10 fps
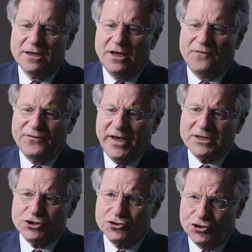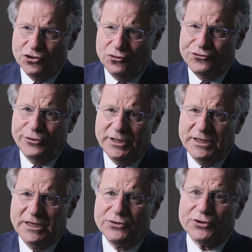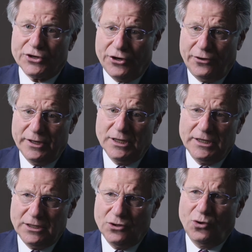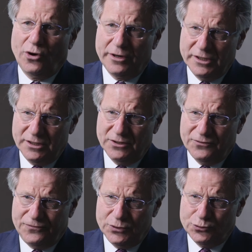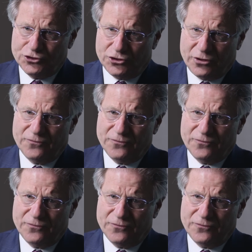affect children either currently or in the future.